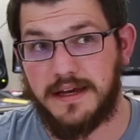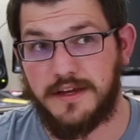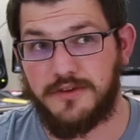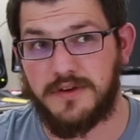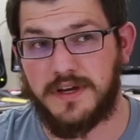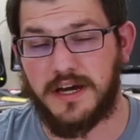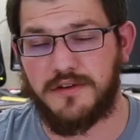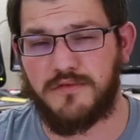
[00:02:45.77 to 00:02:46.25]
and
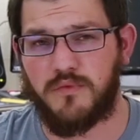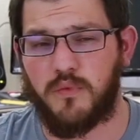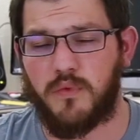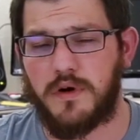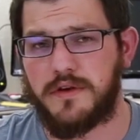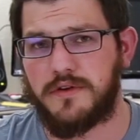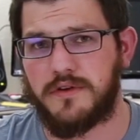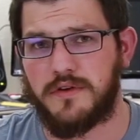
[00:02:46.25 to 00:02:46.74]
you kind of
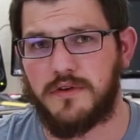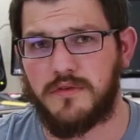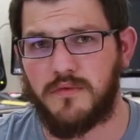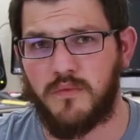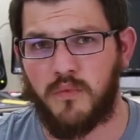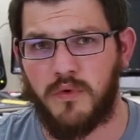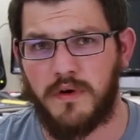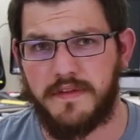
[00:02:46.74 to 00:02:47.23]
wonder
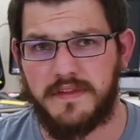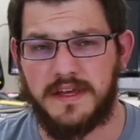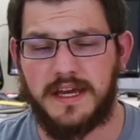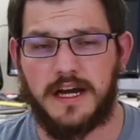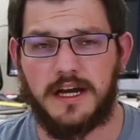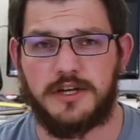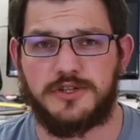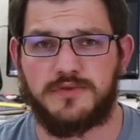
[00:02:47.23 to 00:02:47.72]
what
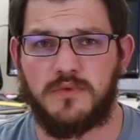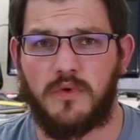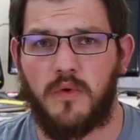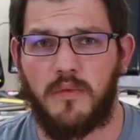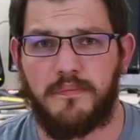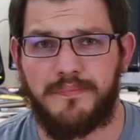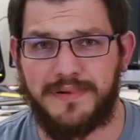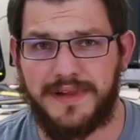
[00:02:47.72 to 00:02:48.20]
the
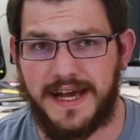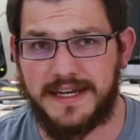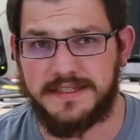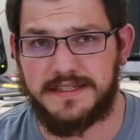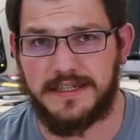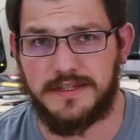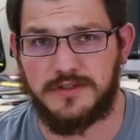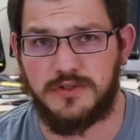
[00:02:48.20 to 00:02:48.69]
actual
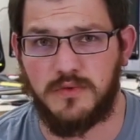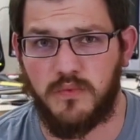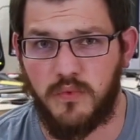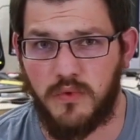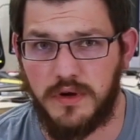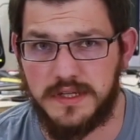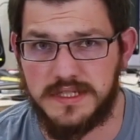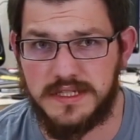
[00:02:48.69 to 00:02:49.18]
plastic to
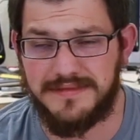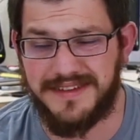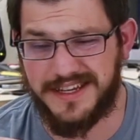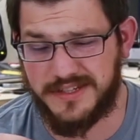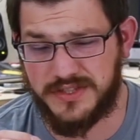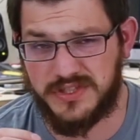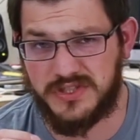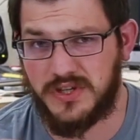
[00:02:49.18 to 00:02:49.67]
wood,
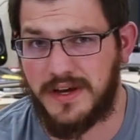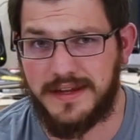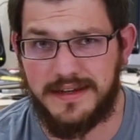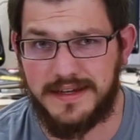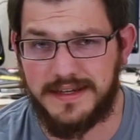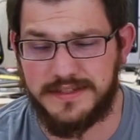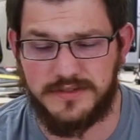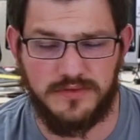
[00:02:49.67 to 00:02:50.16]
like
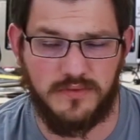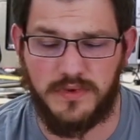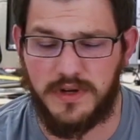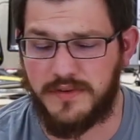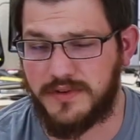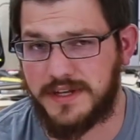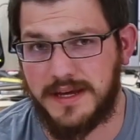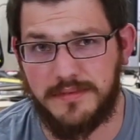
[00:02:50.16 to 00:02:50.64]
sawdust or
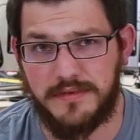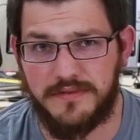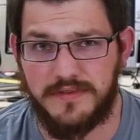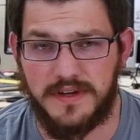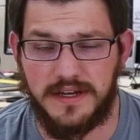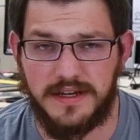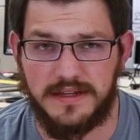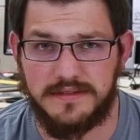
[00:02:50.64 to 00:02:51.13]
whatever type
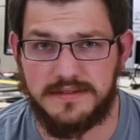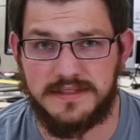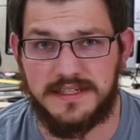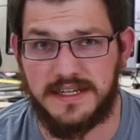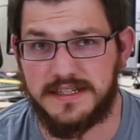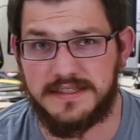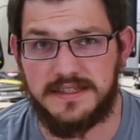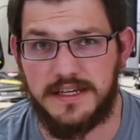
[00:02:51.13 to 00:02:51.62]
of
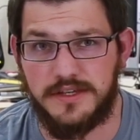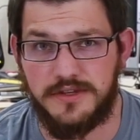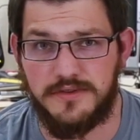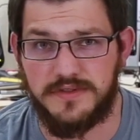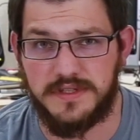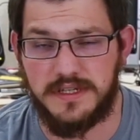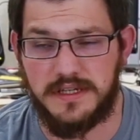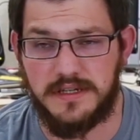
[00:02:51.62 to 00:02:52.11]
dust they
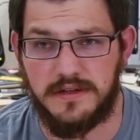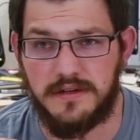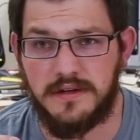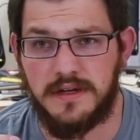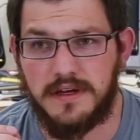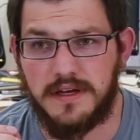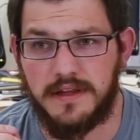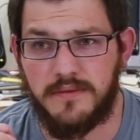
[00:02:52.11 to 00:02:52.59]
use in
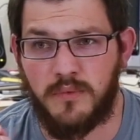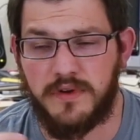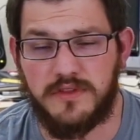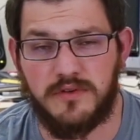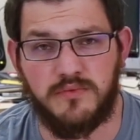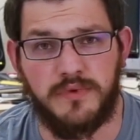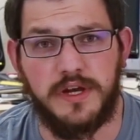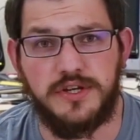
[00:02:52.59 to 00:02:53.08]
here,
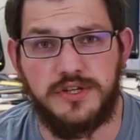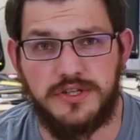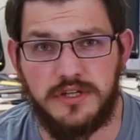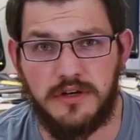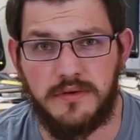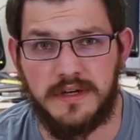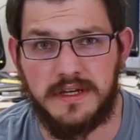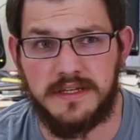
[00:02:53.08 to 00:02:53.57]
what the
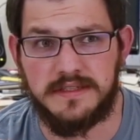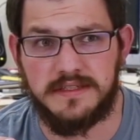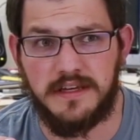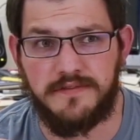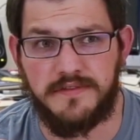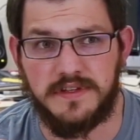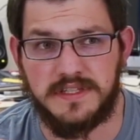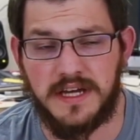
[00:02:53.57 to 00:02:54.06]
ratio is,
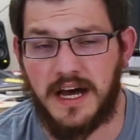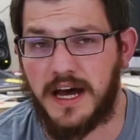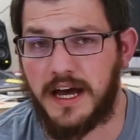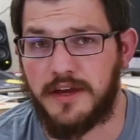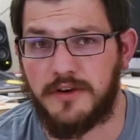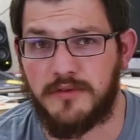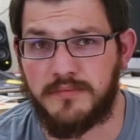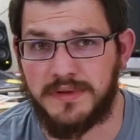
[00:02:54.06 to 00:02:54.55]
if it's
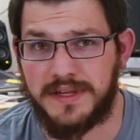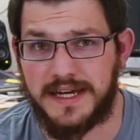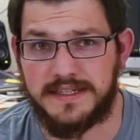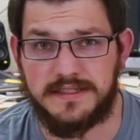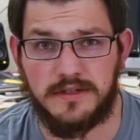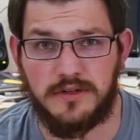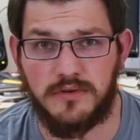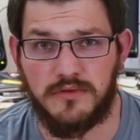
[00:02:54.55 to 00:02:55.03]
higher
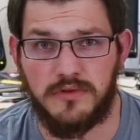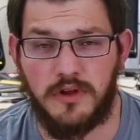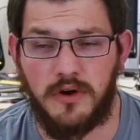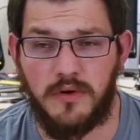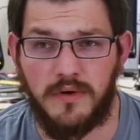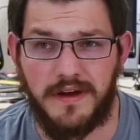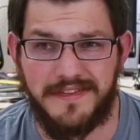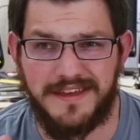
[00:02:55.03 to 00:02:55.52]
plastic or
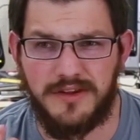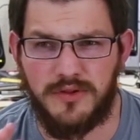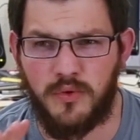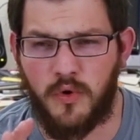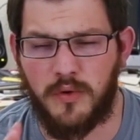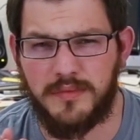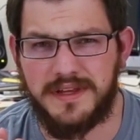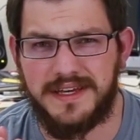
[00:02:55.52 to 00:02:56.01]
lower. I think
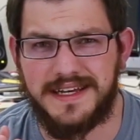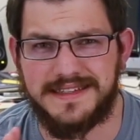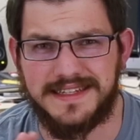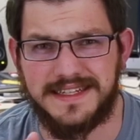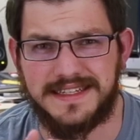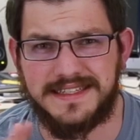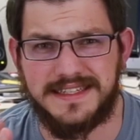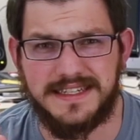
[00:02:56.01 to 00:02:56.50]
normally it's
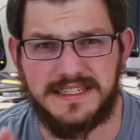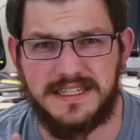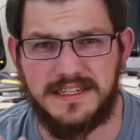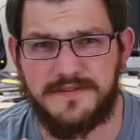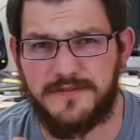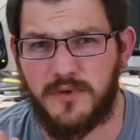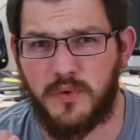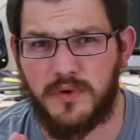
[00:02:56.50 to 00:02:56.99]
like
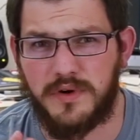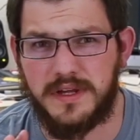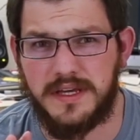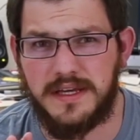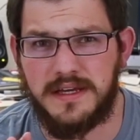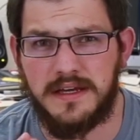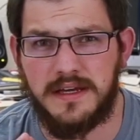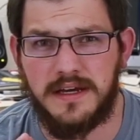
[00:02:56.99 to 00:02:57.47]

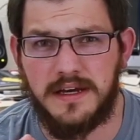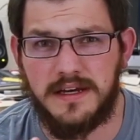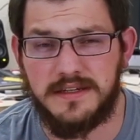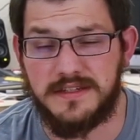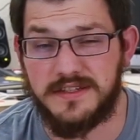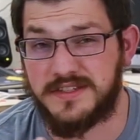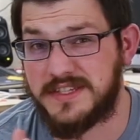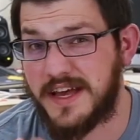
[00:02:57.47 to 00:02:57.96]
60-40
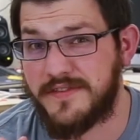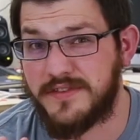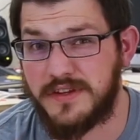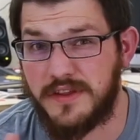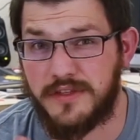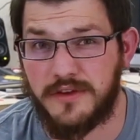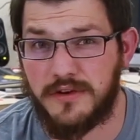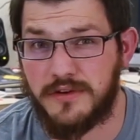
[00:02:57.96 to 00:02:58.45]
to
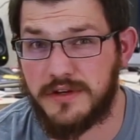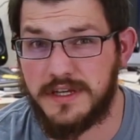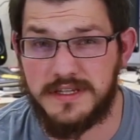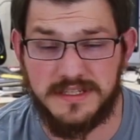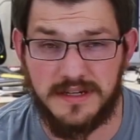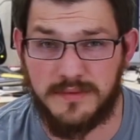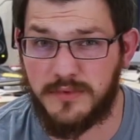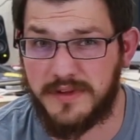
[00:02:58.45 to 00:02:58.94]

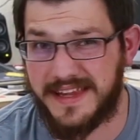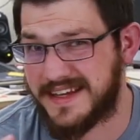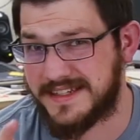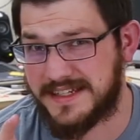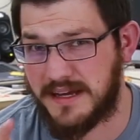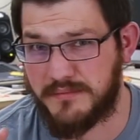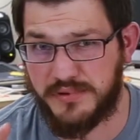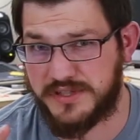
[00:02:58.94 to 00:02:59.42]
70-30, somewhere in
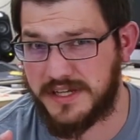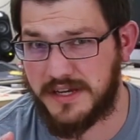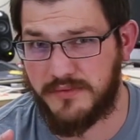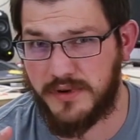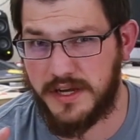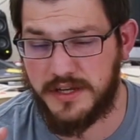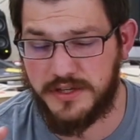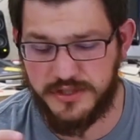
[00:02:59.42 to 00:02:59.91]
that 10%
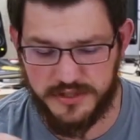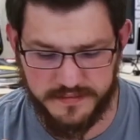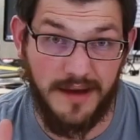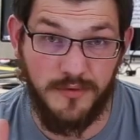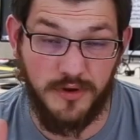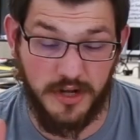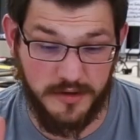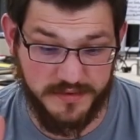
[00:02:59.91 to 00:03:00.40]
range.
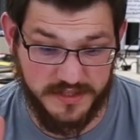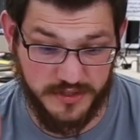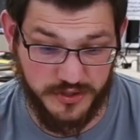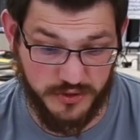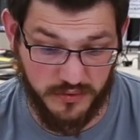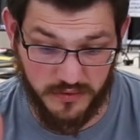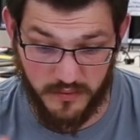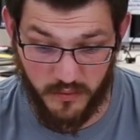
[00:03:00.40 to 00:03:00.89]
I'm not
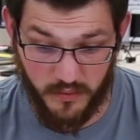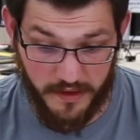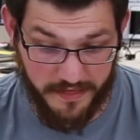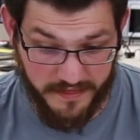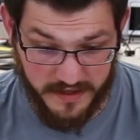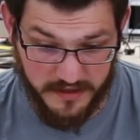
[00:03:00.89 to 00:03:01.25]
100% sure what